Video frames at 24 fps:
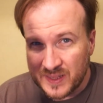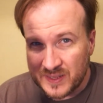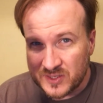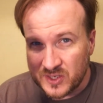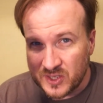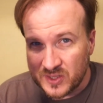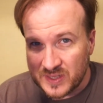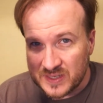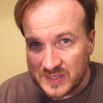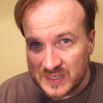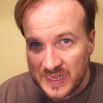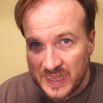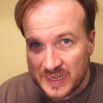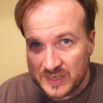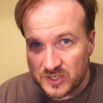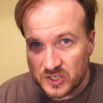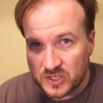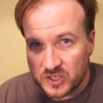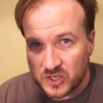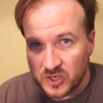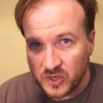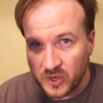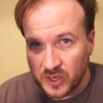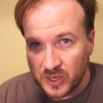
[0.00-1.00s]
to the
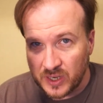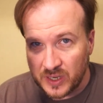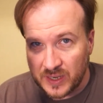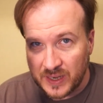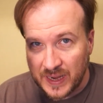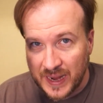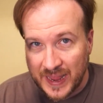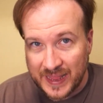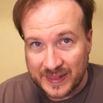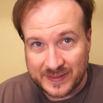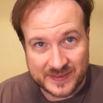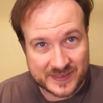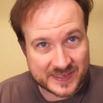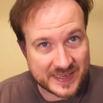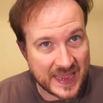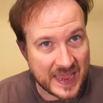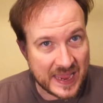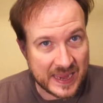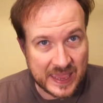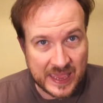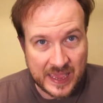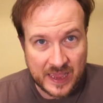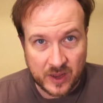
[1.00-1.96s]
texturing, and Zach